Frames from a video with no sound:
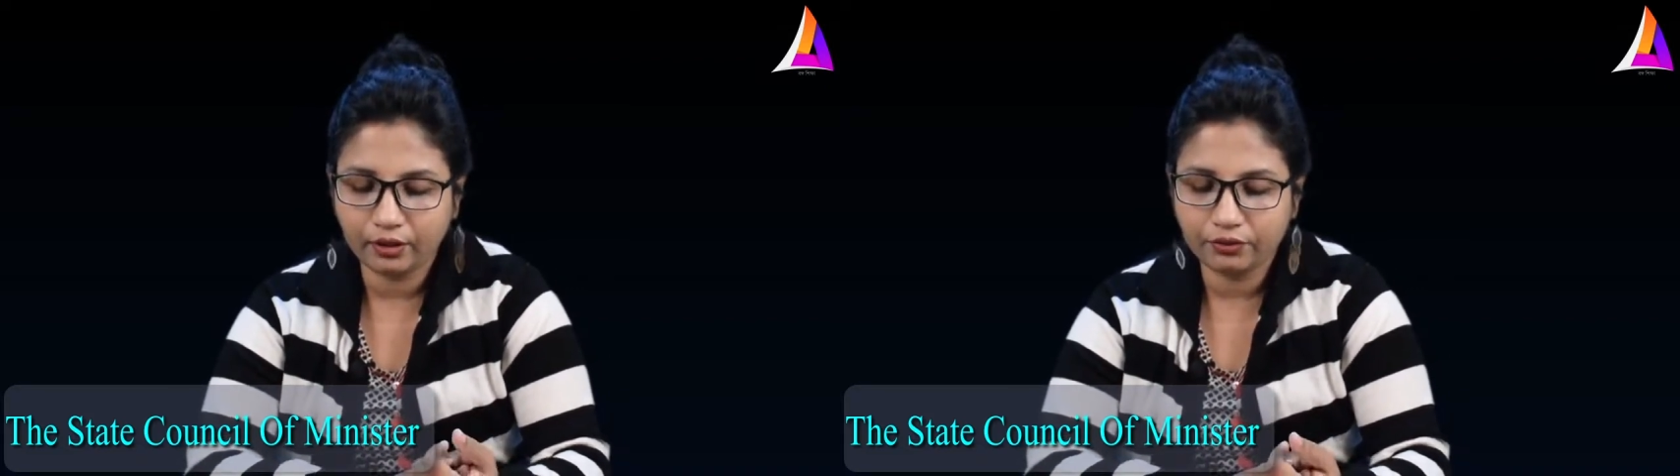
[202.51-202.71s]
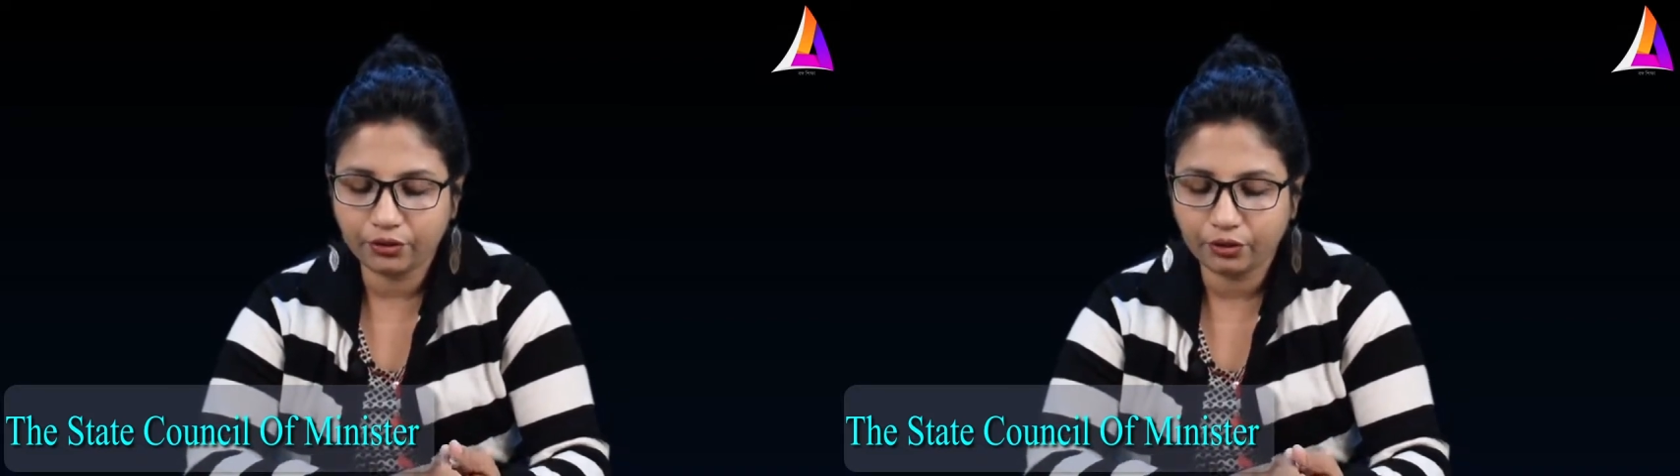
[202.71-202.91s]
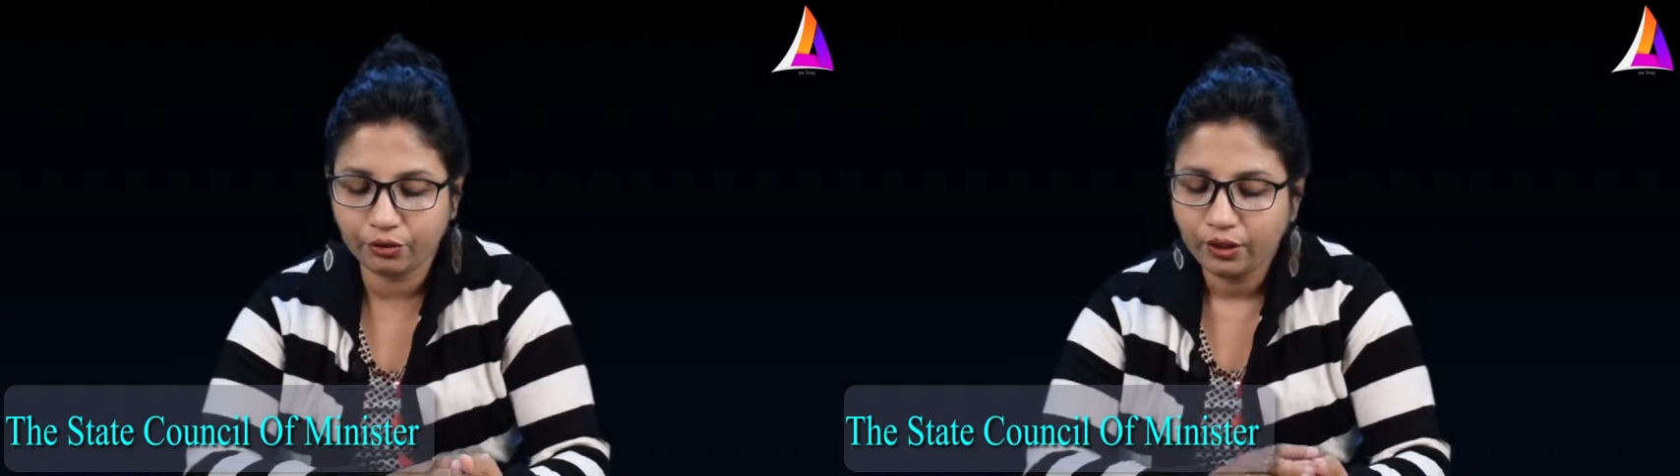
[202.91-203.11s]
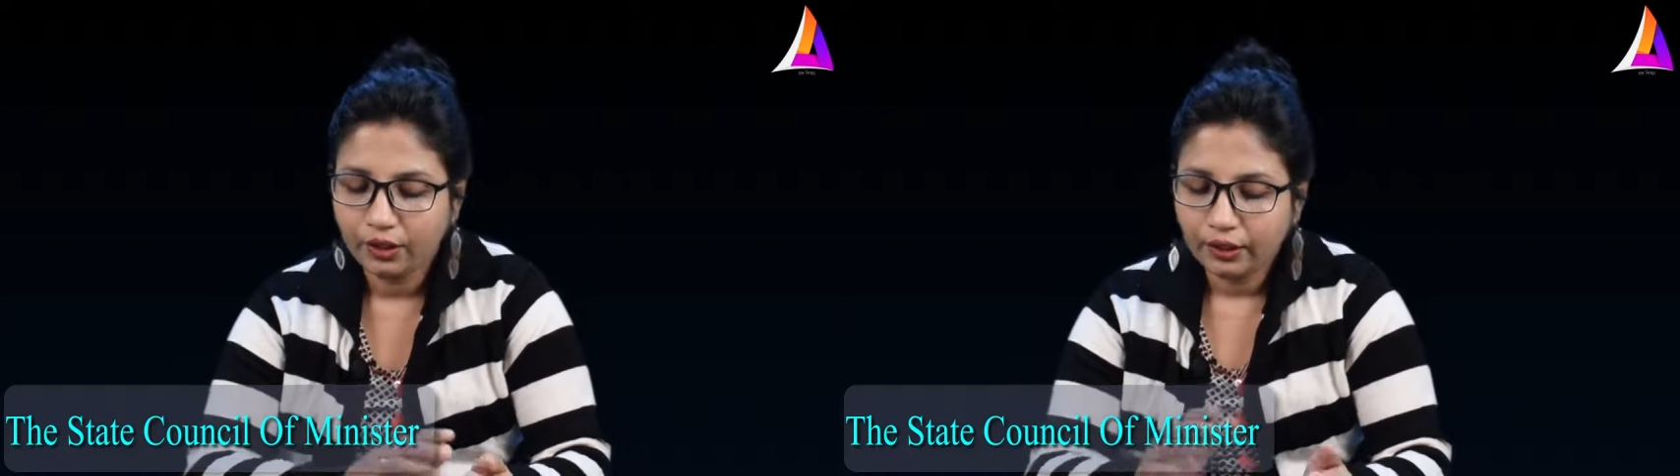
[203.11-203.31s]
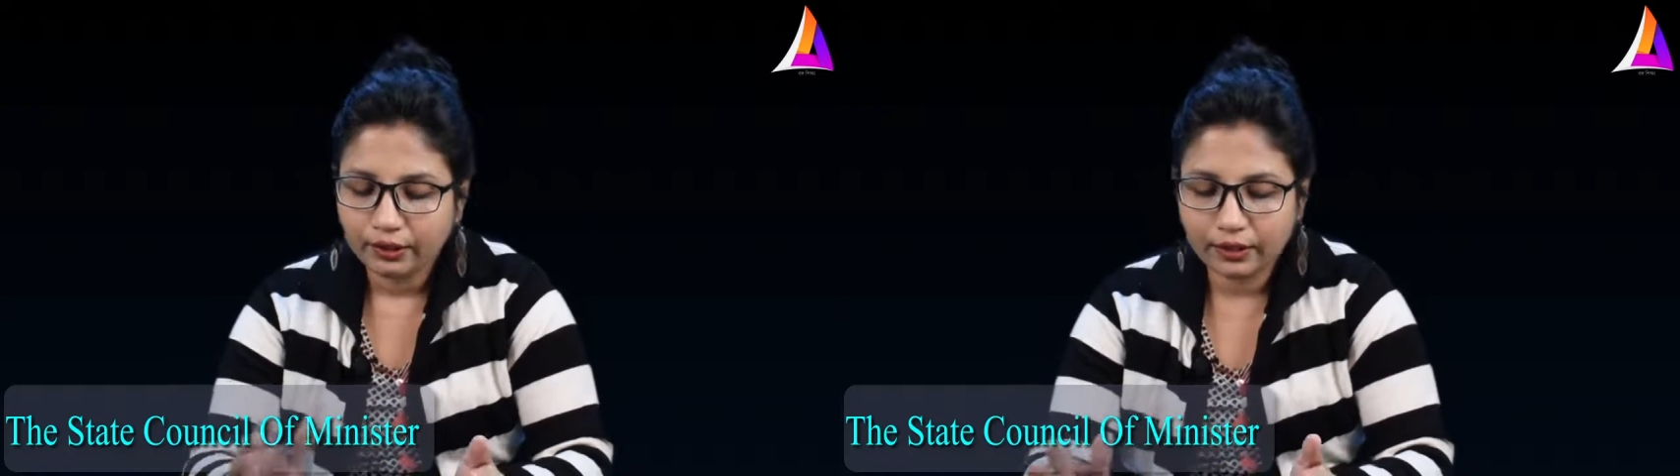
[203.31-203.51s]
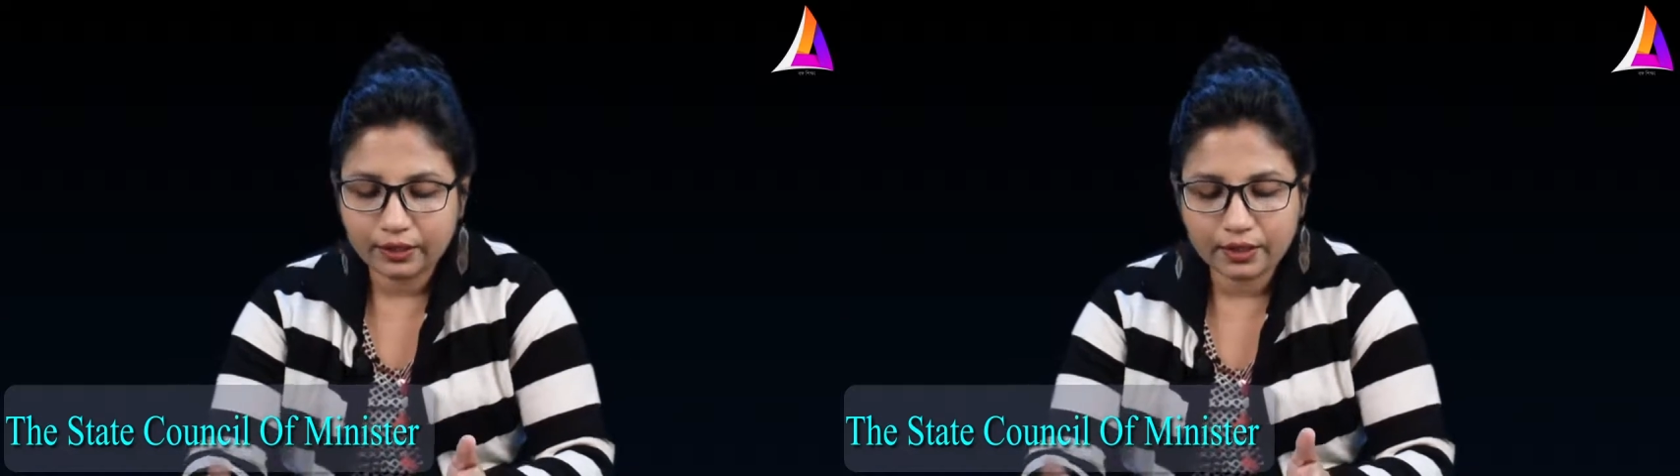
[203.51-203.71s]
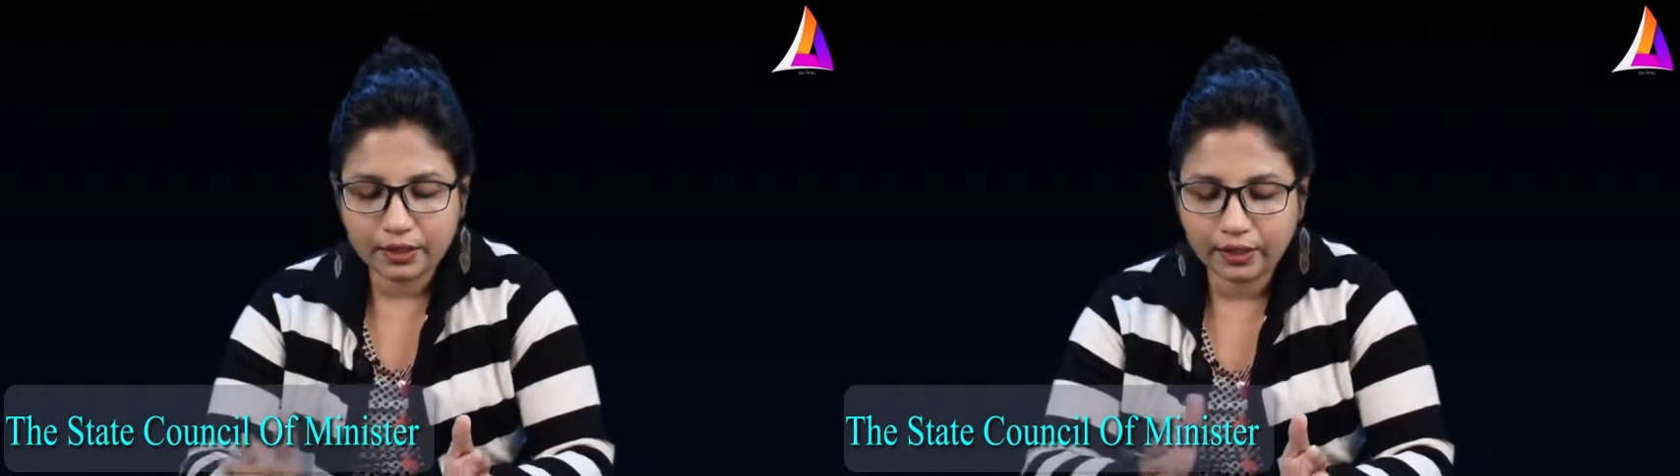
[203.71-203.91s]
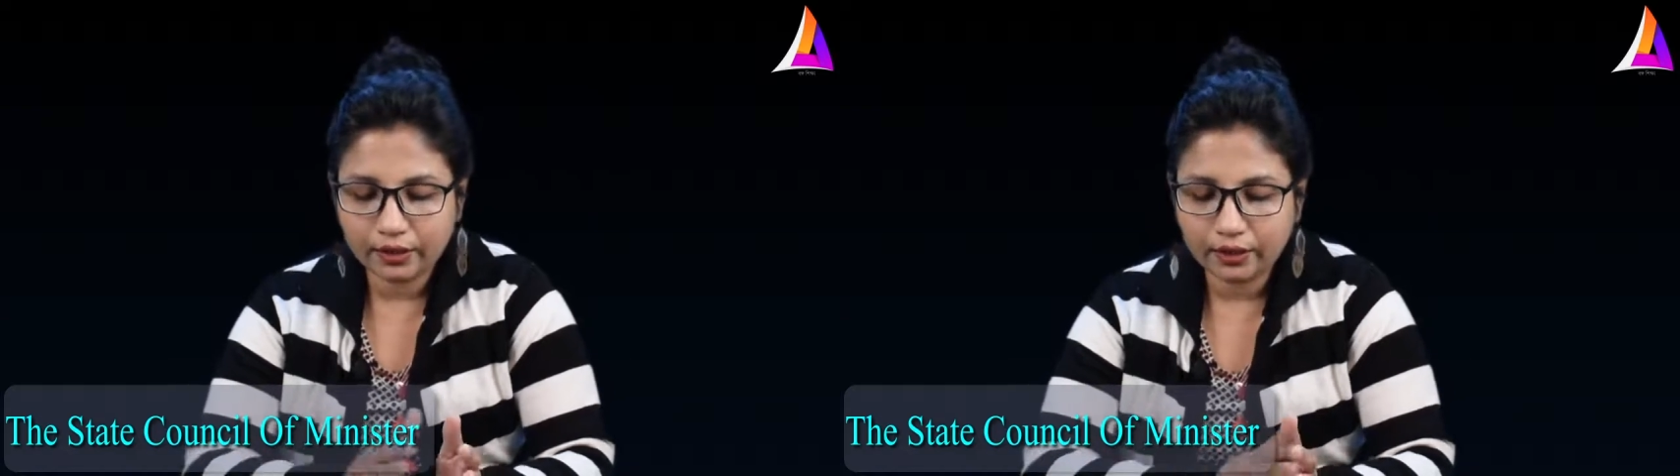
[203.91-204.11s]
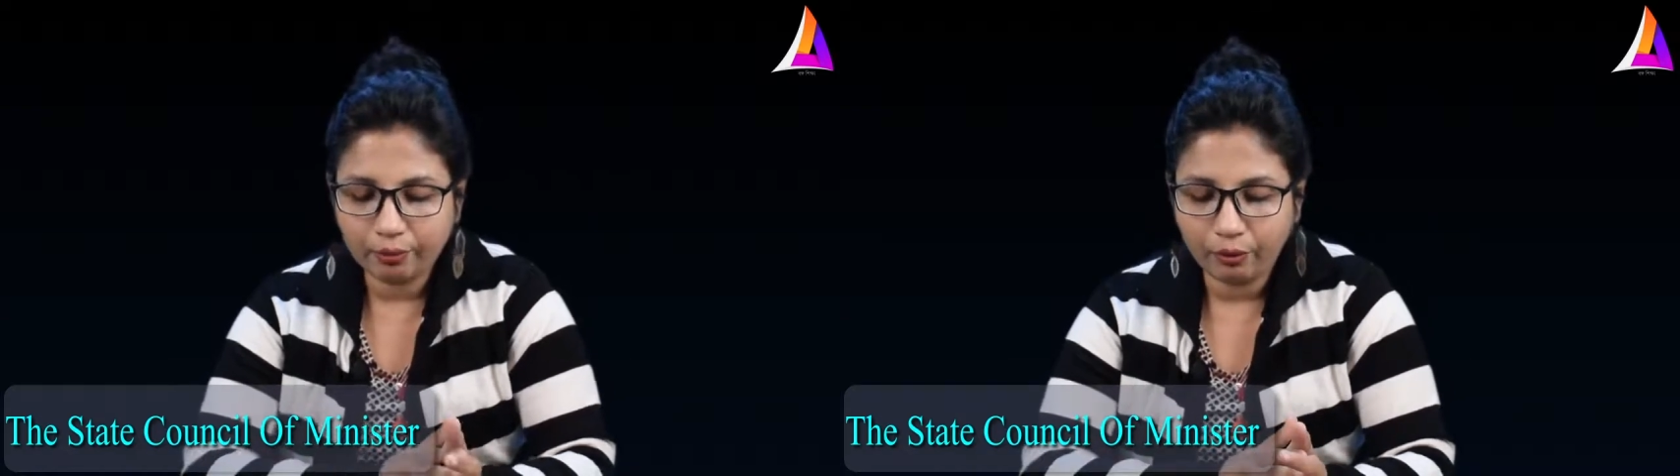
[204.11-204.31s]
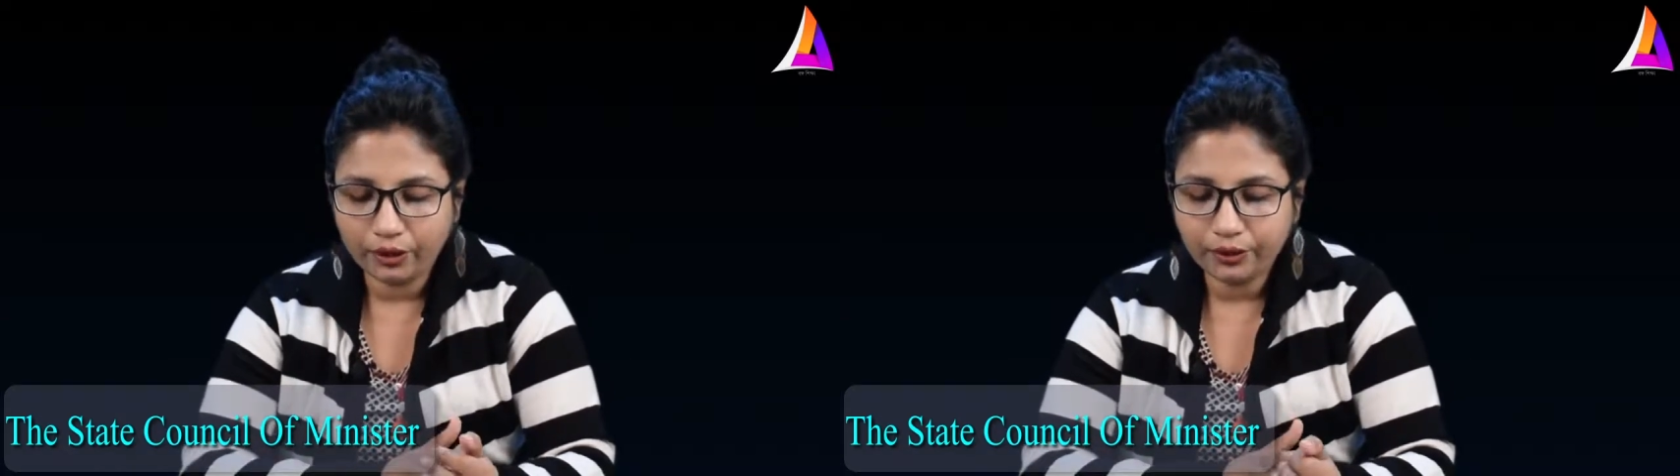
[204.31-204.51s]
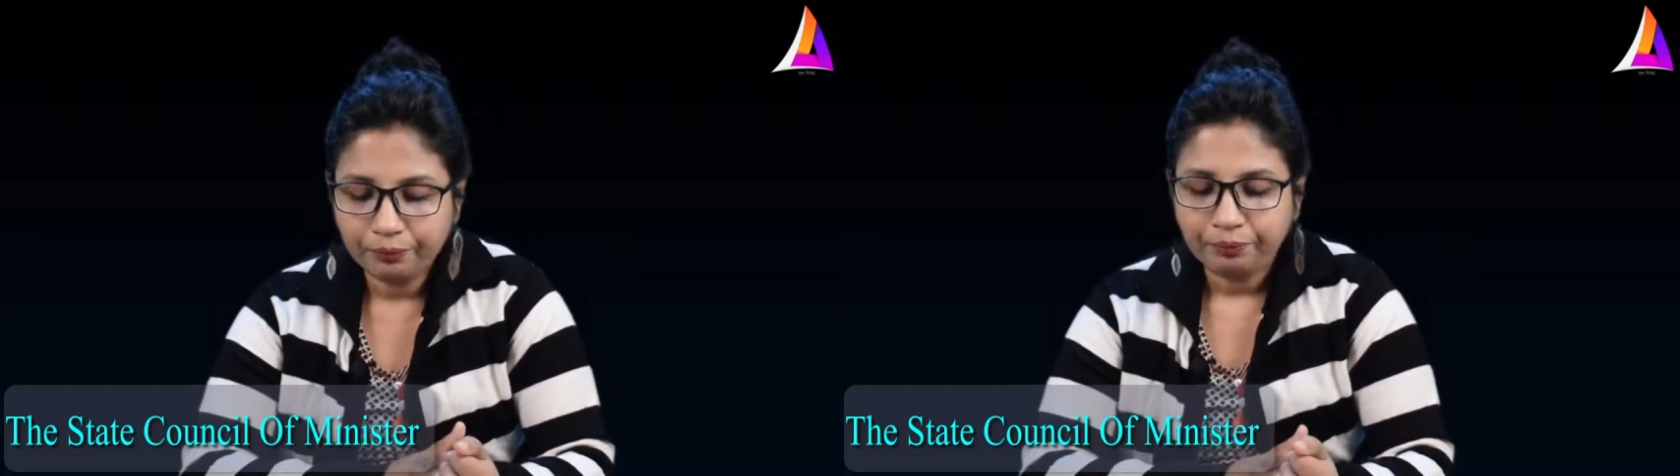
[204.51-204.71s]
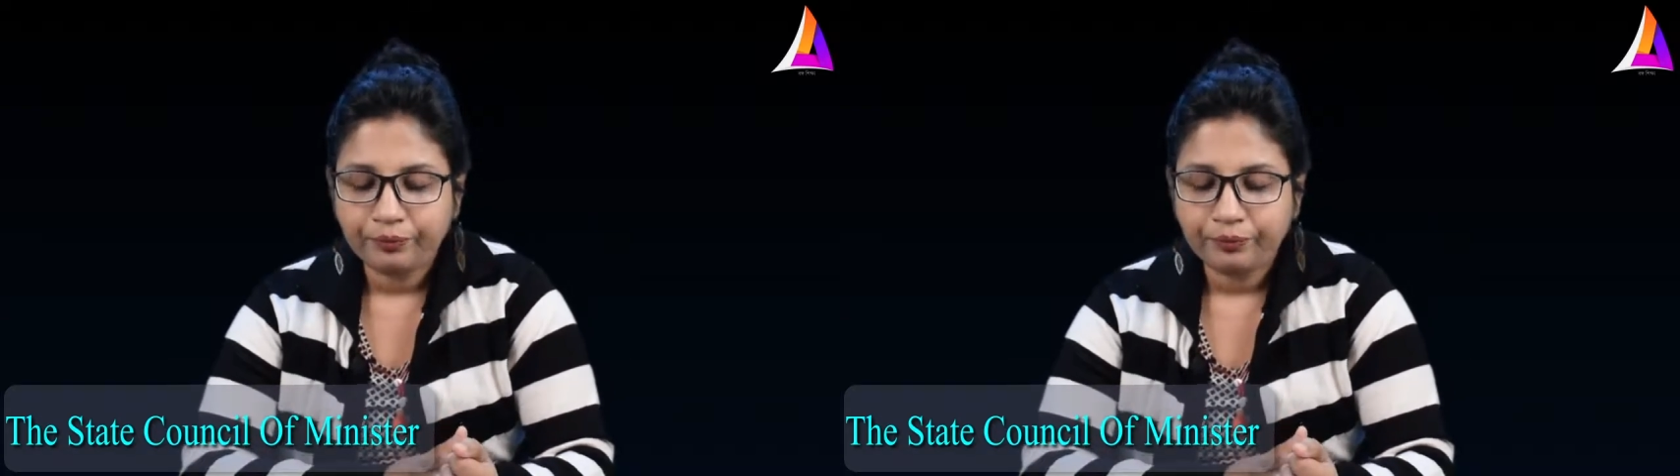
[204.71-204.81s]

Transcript: So this is another point.